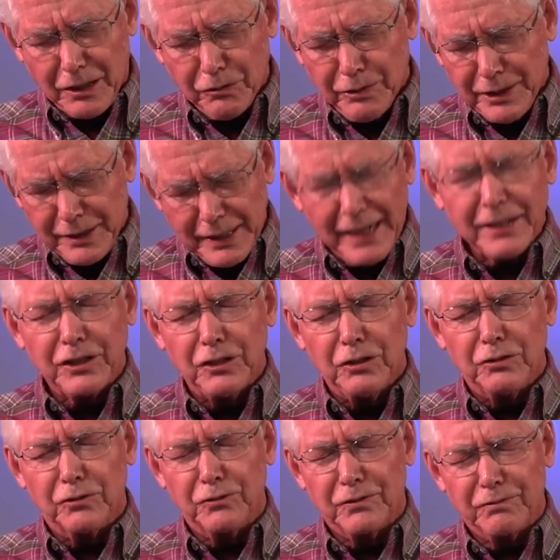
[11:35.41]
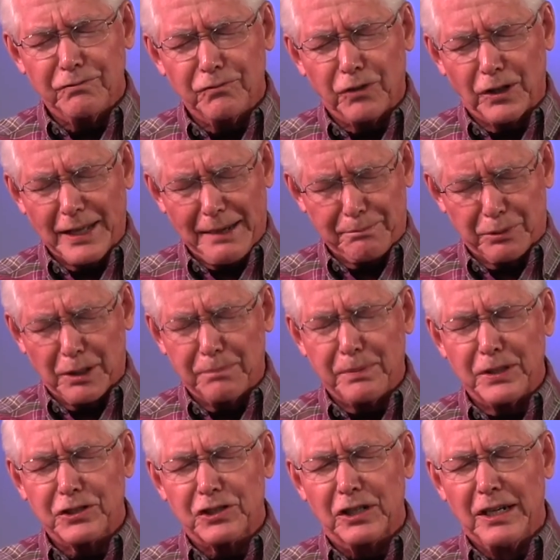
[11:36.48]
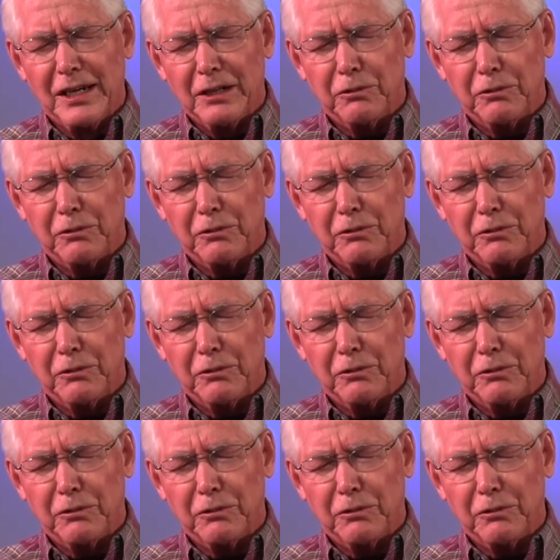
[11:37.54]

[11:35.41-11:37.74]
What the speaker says: We thank you for that purpose.